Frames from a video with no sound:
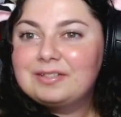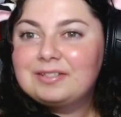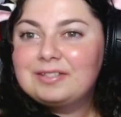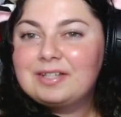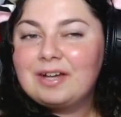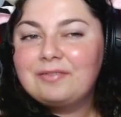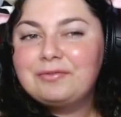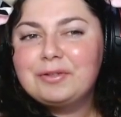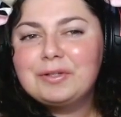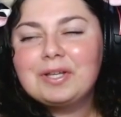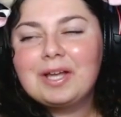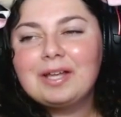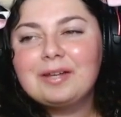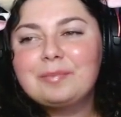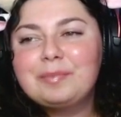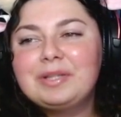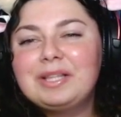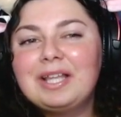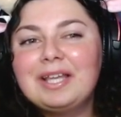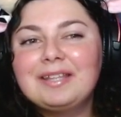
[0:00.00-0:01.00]
Dove, you gotta
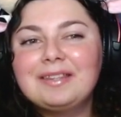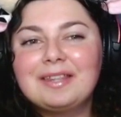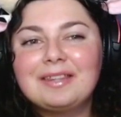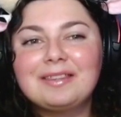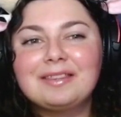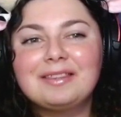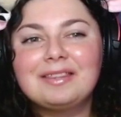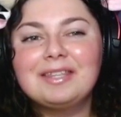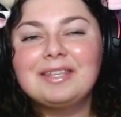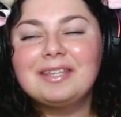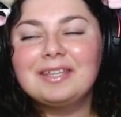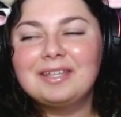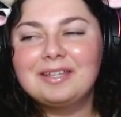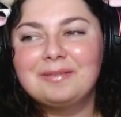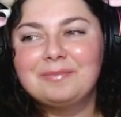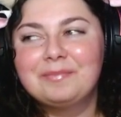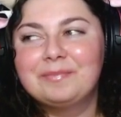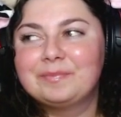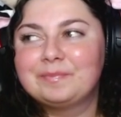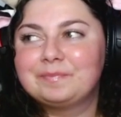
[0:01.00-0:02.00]
play the
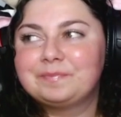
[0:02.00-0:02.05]
theme.